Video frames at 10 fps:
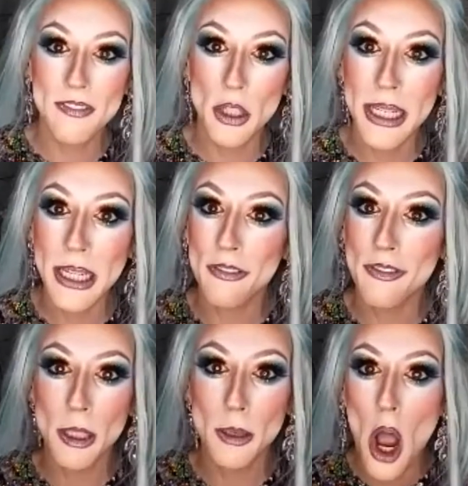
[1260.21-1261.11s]
You can hear it from
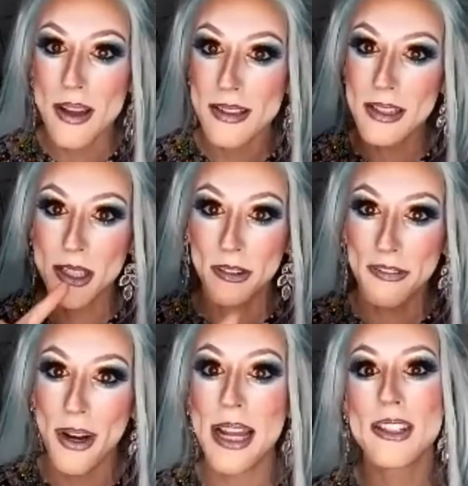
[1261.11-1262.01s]
your bosses, your
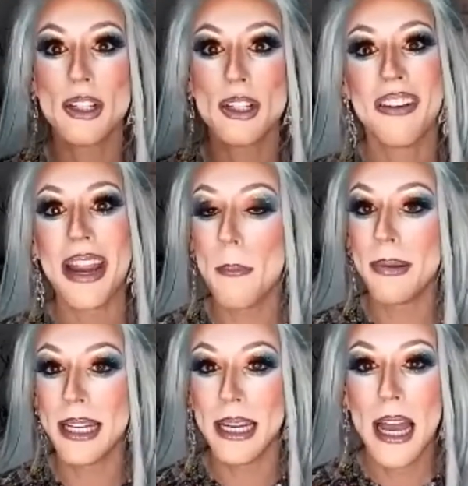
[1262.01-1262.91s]
friends, your family.